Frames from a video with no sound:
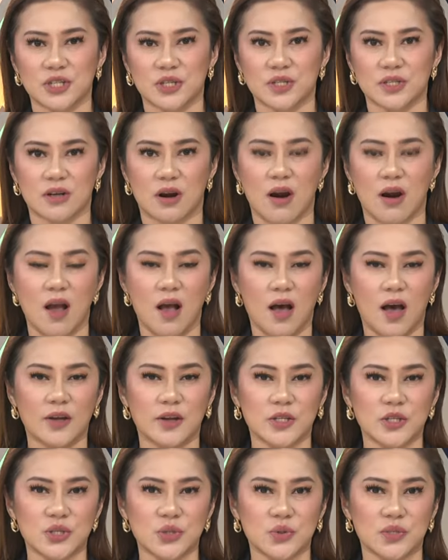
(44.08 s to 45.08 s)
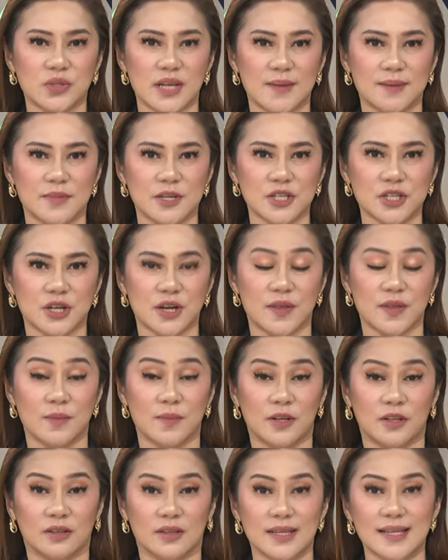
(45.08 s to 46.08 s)
are on a two-day mission in the
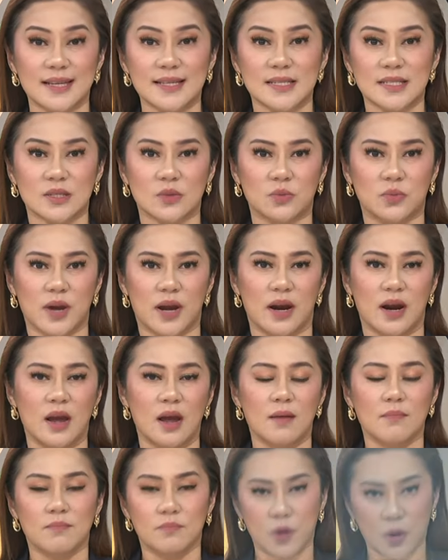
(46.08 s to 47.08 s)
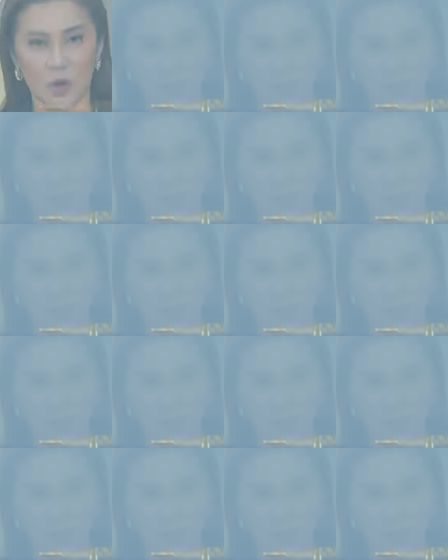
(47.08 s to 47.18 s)
Middle East, where both